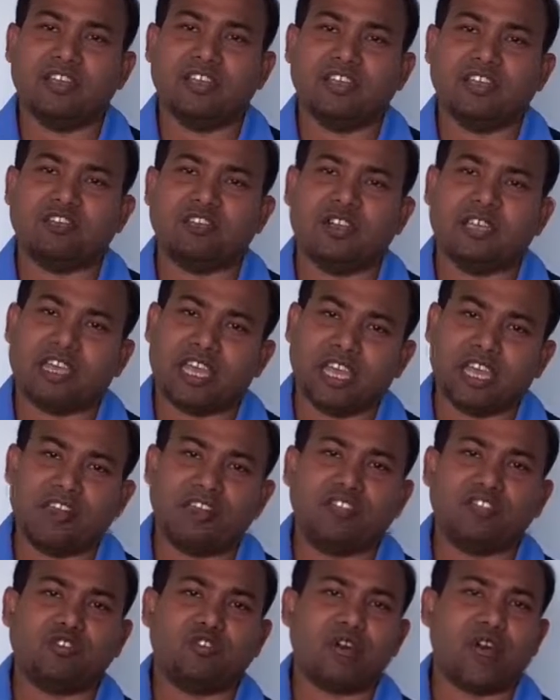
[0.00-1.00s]
So here
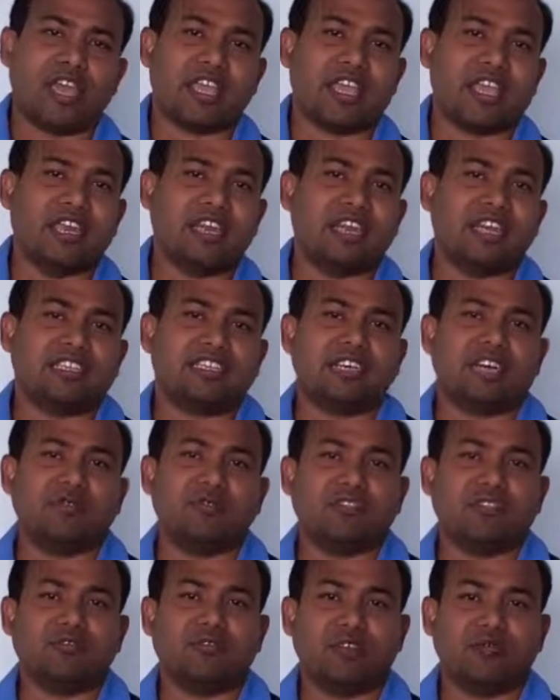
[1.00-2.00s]
also I can take
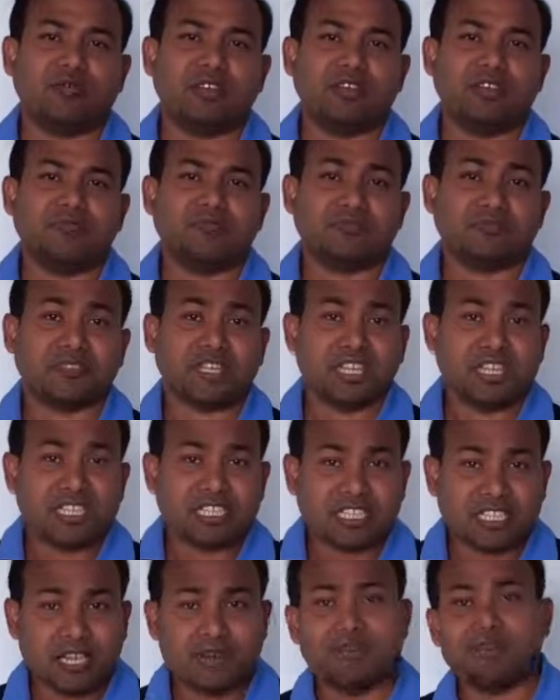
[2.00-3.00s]
service from the
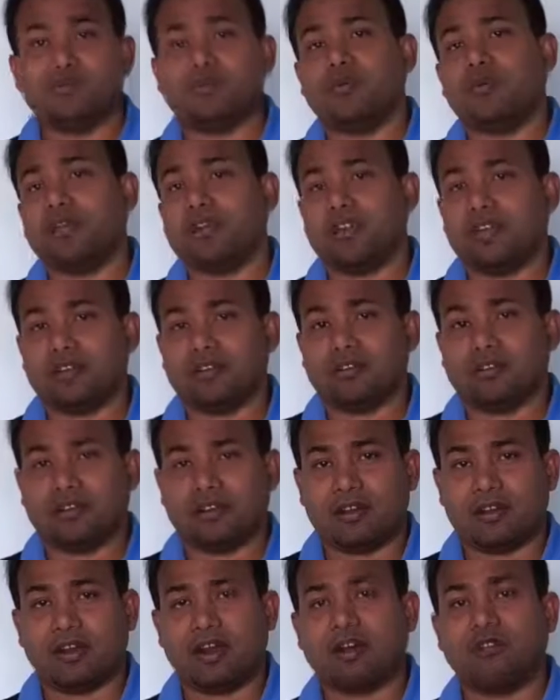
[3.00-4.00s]
service provider,
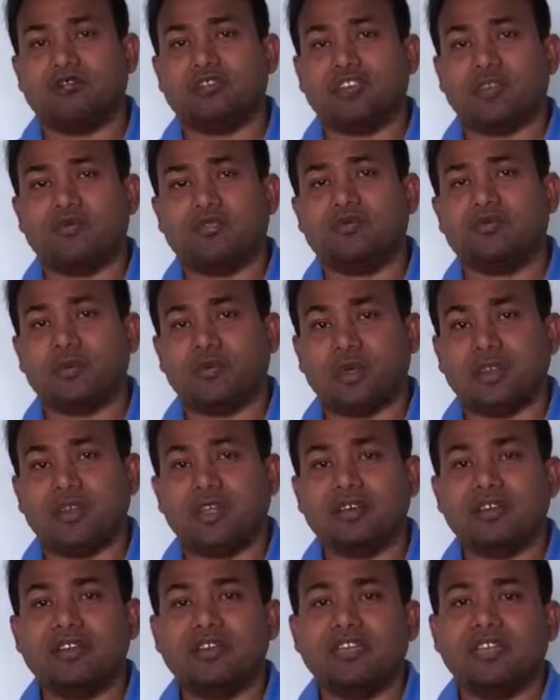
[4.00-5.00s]
cloud service
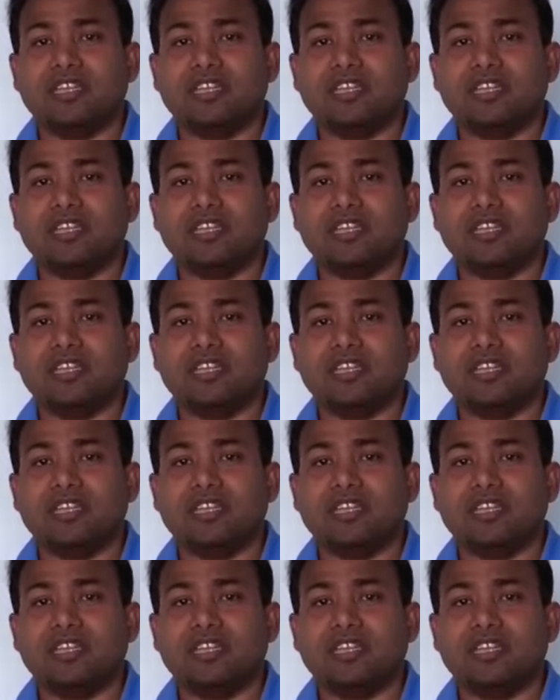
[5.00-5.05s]
provider.